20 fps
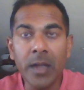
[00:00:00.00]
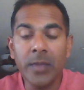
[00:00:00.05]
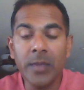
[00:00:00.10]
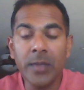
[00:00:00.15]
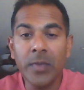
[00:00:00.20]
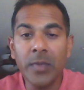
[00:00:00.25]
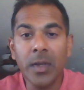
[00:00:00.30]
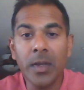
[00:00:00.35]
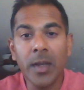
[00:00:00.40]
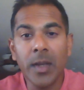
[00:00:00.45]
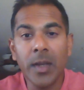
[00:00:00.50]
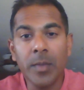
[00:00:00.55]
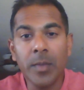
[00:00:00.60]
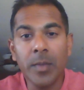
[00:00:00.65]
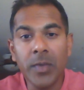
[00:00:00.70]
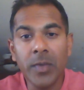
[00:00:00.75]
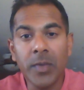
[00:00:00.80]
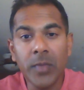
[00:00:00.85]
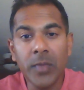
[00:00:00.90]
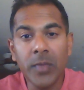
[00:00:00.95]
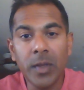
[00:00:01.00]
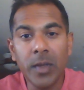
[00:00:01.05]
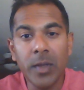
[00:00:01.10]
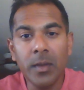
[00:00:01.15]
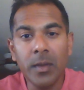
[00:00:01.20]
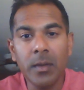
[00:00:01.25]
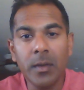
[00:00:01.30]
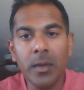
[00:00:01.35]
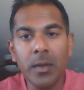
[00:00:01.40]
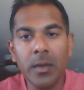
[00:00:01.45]
feel light on my feet
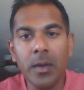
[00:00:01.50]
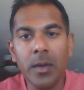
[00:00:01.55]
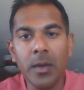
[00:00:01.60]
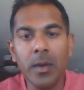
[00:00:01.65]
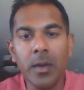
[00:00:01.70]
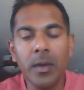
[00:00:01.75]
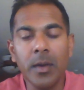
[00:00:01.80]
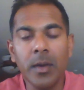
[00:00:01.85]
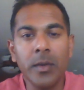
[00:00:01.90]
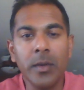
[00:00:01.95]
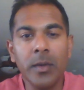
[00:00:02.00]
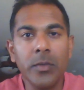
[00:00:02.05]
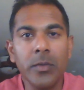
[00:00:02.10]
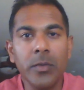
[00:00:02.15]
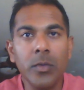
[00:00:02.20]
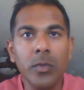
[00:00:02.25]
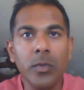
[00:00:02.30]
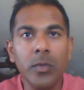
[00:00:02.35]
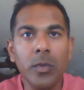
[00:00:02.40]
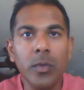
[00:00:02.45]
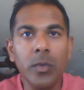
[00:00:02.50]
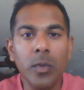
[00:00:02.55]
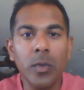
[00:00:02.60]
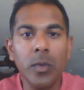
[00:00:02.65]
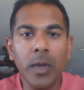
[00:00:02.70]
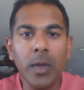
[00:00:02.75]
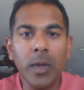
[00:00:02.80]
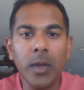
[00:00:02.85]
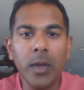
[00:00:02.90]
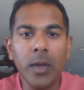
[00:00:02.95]
through the
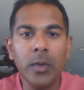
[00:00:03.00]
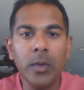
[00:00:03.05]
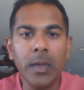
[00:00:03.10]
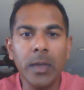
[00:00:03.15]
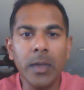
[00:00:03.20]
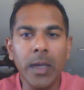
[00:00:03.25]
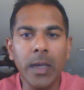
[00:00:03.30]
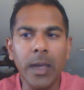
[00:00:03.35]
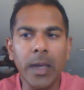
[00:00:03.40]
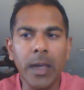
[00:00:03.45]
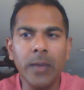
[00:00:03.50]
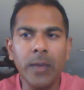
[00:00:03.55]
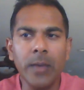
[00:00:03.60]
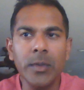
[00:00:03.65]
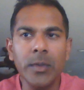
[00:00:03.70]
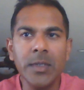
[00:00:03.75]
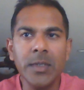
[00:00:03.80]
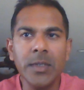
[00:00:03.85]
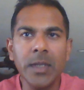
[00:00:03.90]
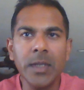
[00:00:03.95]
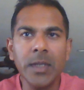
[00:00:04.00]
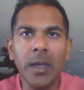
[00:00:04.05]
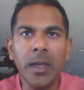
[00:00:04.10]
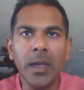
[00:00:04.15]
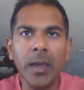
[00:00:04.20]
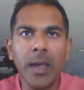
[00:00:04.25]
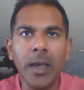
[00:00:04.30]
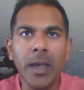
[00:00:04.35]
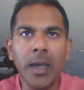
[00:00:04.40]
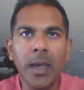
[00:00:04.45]
workout. I wouldn't
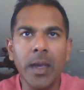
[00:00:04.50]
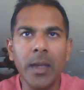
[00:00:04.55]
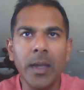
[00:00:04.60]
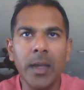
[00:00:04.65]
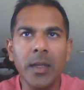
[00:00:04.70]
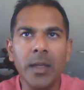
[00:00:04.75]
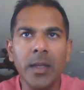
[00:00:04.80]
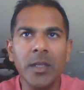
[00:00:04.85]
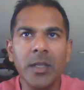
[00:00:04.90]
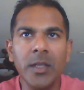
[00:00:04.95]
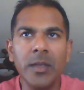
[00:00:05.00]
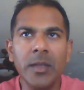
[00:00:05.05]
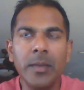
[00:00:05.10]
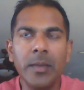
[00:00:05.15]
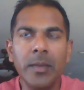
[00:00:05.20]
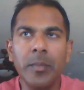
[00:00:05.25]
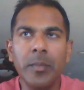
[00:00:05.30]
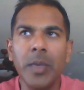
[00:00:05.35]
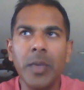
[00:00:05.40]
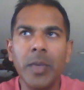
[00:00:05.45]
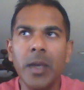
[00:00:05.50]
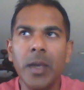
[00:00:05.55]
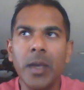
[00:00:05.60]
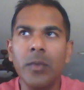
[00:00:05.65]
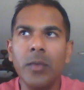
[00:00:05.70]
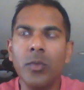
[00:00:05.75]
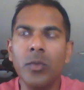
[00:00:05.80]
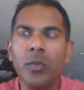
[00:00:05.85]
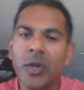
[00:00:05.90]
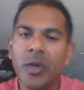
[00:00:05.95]
say I had any
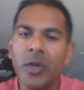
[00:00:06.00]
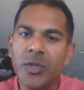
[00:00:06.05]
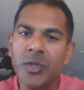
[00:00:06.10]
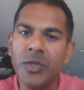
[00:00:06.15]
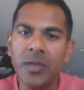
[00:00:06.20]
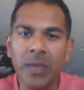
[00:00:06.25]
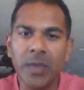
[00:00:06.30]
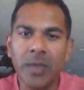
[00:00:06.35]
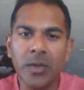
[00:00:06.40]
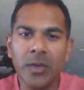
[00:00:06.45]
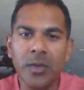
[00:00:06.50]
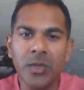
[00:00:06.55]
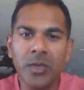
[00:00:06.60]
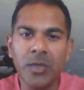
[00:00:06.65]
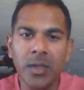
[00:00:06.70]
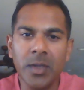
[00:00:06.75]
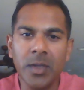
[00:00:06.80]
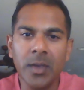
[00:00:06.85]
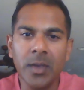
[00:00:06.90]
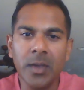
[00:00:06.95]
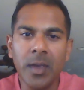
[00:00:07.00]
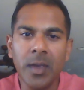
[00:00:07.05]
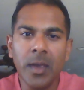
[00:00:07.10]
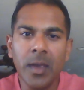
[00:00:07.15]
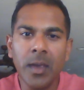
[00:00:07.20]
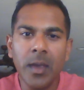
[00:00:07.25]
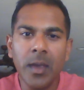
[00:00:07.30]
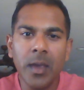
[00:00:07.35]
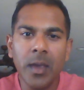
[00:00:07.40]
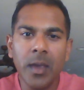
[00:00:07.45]
big rush of energy.
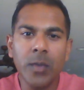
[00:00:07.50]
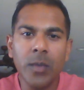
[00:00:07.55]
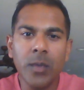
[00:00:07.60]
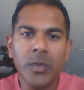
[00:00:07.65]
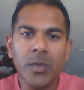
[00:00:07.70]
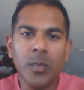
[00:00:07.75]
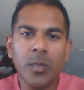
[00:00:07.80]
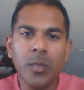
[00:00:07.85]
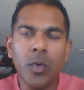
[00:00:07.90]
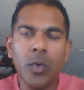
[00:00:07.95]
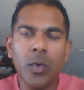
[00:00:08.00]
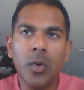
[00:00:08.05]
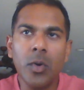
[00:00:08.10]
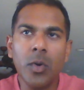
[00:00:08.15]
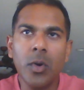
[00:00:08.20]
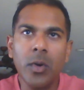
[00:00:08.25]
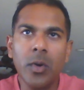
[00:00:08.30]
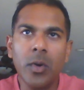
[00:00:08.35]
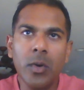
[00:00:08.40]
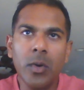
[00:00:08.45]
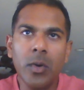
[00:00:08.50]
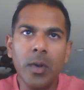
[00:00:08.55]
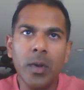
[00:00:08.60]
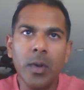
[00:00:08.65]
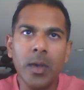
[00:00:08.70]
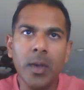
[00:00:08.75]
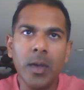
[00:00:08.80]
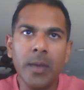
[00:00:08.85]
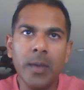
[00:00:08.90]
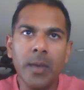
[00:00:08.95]
It was more
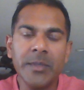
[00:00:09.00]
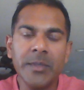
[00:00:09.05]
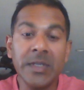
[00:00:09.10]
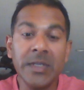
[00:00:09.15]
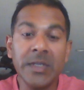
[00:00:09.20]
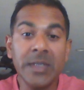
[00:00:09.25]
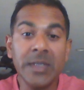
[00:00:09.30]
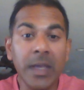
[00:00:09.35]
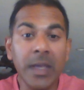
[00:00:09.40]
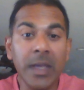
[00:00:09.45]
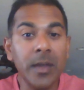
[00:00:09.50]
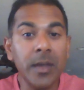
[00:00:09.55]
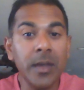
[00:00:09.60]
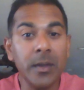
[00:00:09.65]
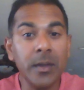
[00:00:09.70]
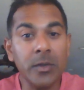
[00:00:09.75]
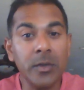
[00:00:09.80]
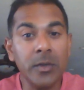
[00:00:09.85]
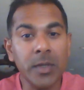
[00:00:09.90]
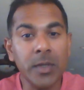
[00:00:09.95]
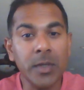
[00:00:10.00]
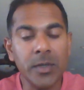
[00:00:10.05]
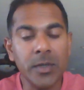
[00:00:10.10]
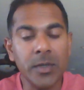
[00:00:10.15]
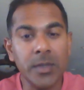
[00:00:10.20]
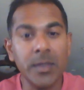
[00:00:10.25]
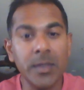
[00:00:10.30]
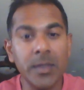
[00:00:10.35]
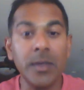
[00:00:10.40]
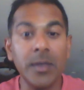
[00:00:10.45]
sustained energy, I
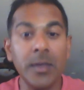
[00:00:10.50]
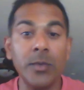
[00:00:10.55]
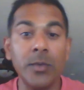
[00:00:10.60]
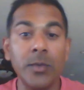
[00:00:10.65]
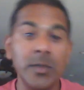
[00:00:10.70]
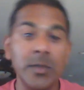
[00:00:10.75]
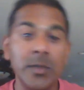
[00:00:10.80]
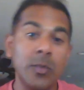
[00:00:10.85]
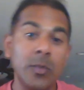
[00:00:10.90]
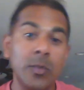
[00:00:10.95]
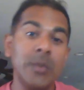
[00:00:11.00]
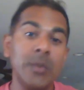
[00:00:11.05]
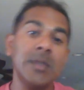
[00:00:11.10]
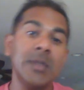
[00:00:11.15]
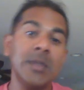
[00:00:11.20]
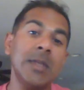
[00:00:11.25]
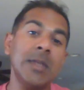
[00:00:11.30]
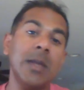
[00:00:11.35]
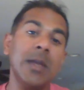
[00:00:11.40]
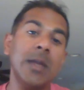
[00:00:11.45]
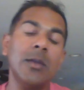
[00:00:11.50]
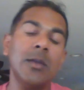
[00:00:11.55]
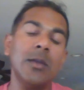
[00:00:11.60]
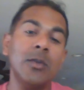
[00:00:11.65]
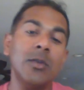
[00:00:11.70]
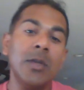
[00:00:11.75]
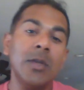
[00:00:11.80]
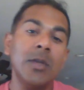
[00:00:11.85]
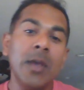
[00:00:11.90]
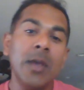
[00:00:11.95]
should say. It was more sustained
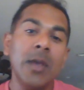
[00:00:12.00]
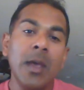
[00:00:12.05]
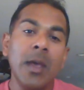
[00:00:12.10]
energy.